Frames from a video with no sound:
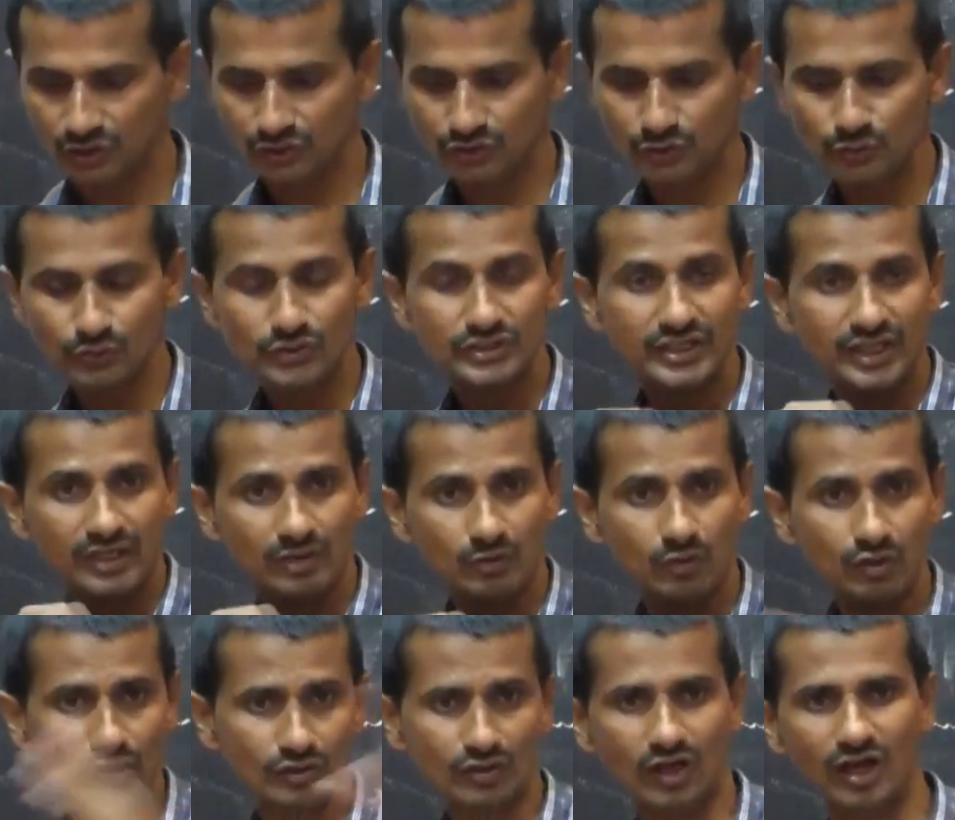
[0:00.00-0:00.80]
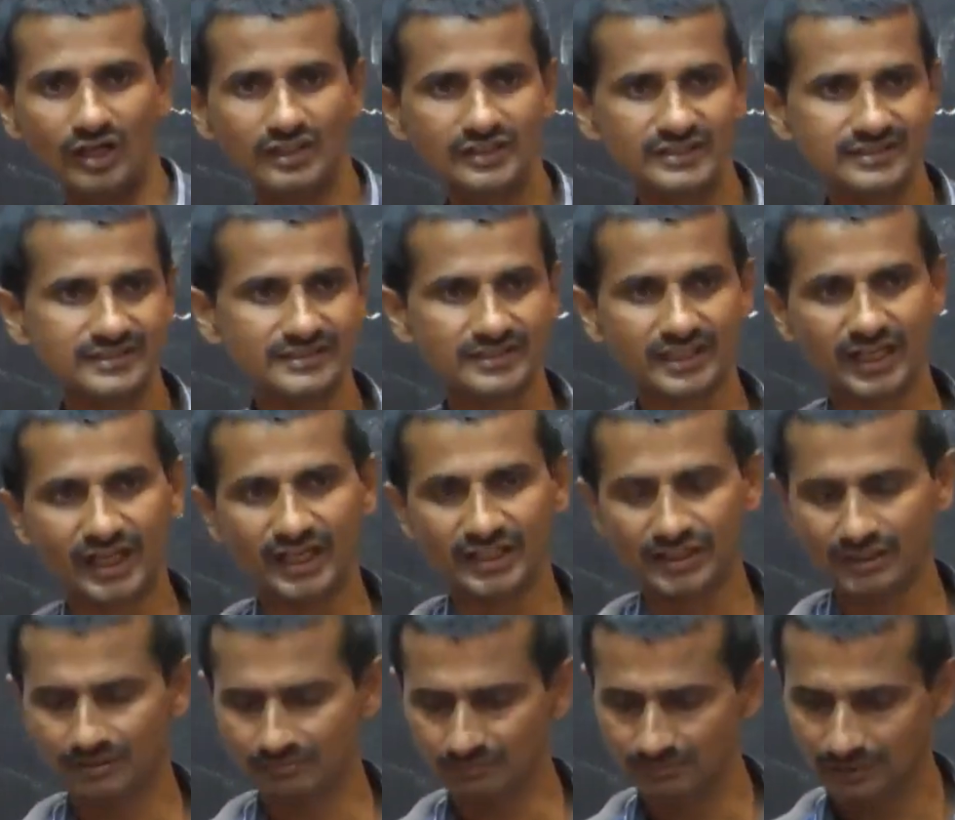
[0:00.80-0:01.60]
to devote all his
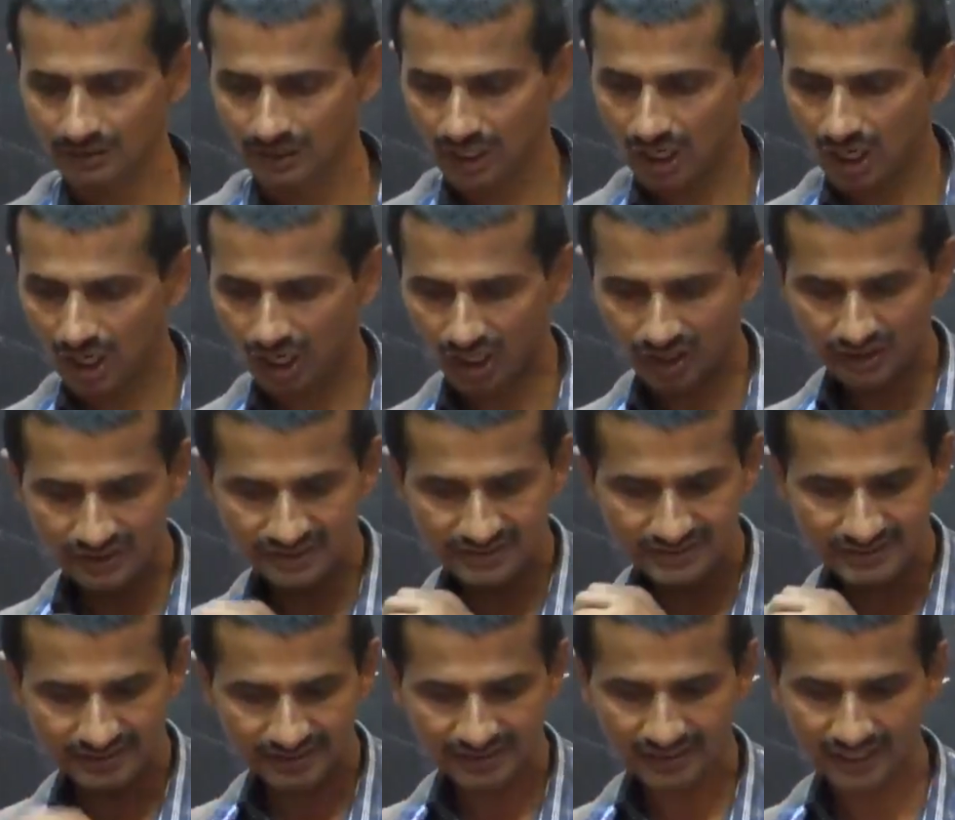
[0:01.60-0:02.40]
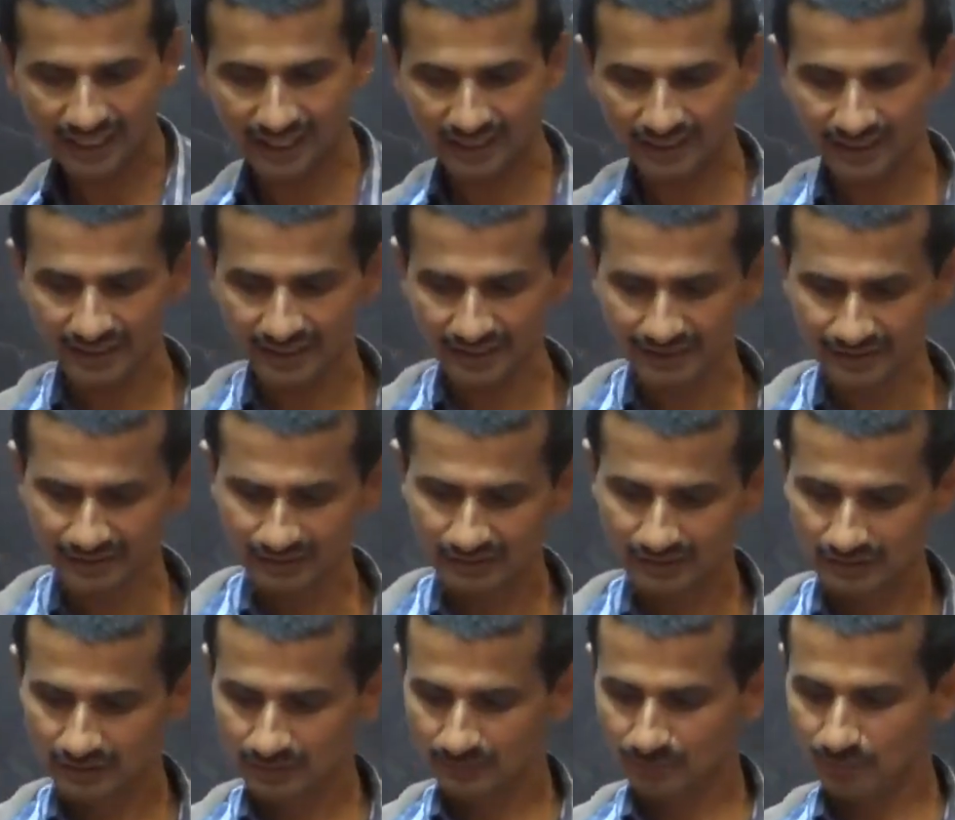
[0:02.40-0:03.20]
time, all his
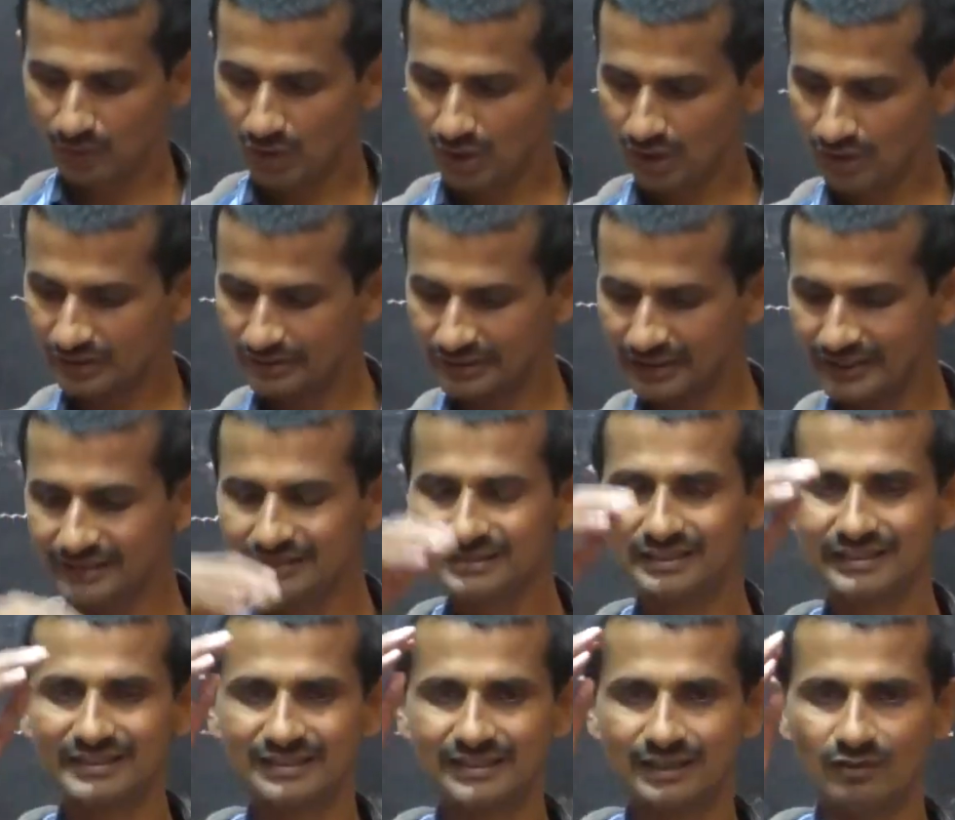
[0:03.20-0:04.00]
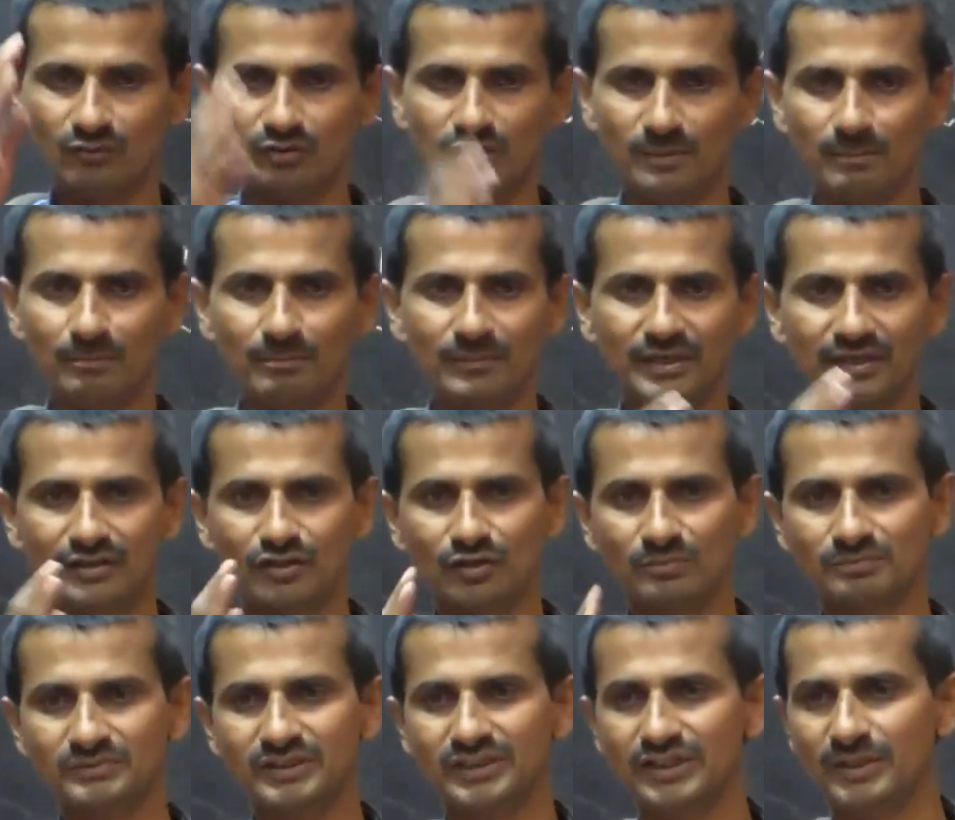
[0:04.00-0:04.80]
talent for the development
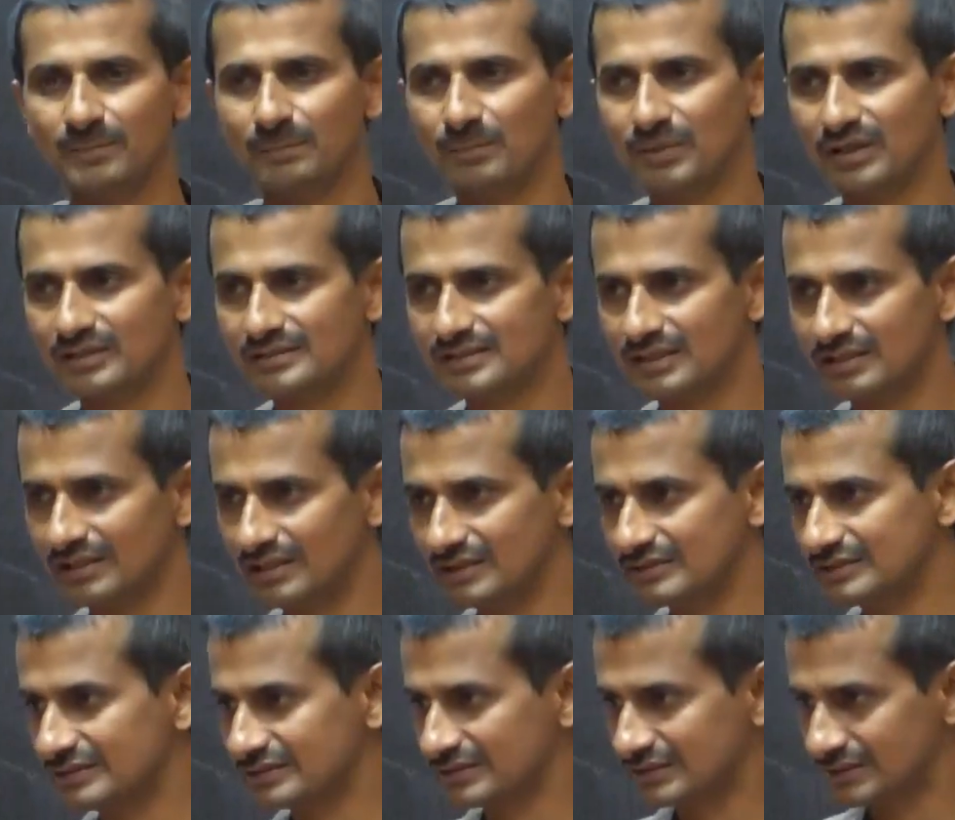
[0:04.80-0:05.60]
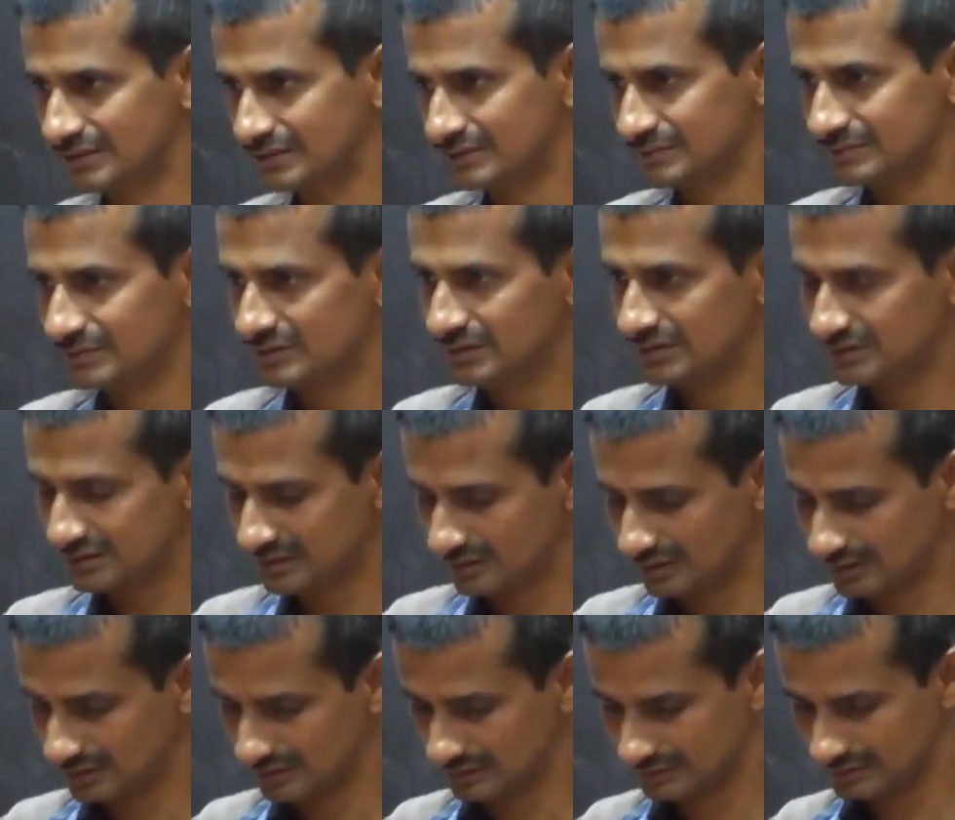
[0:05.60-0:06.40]
of the depressed classes. It's
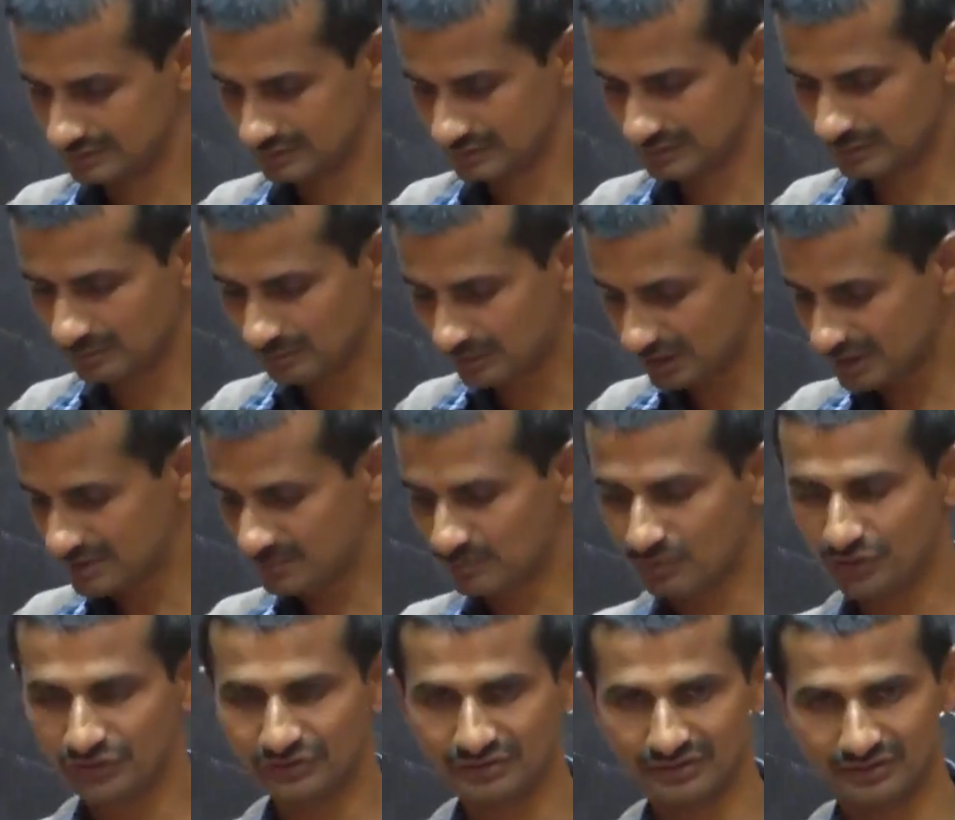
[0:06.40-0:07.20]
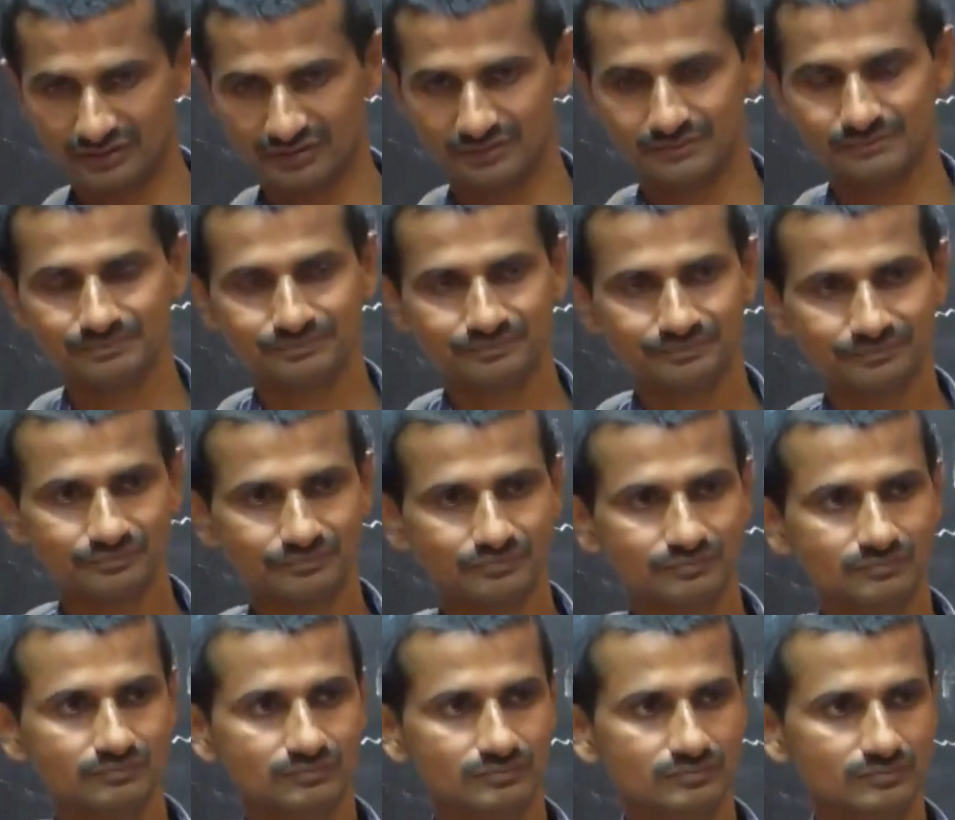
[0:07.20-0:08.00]
the plus point.
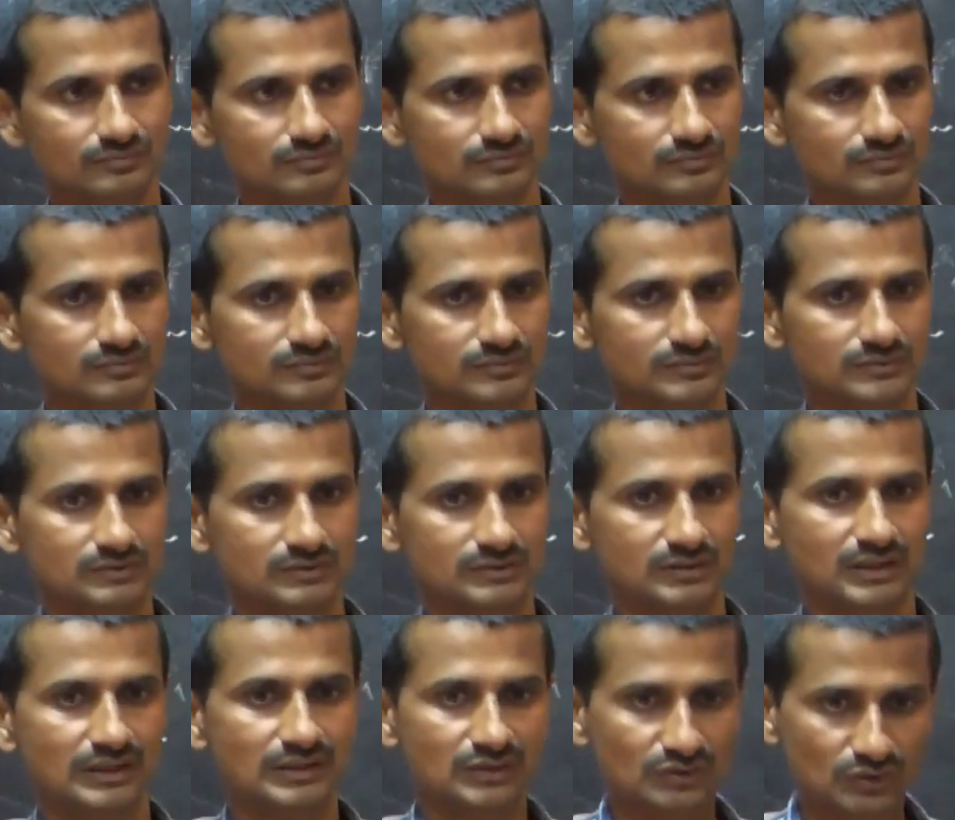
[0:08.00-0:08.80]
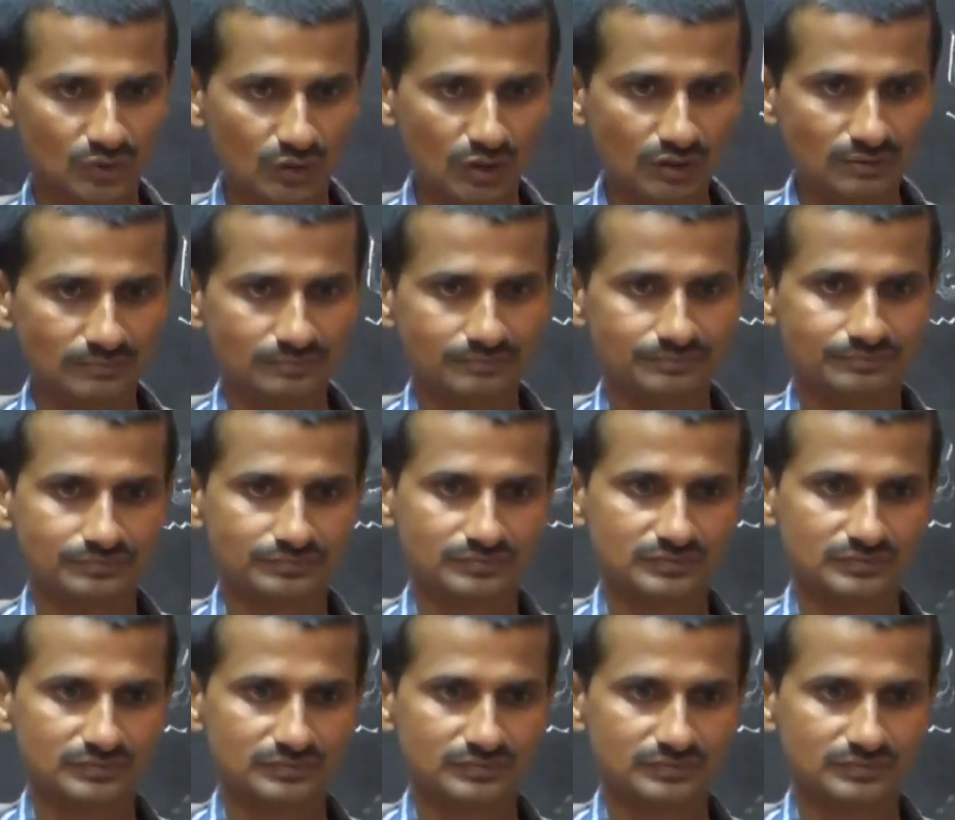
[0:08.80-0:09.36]
And so,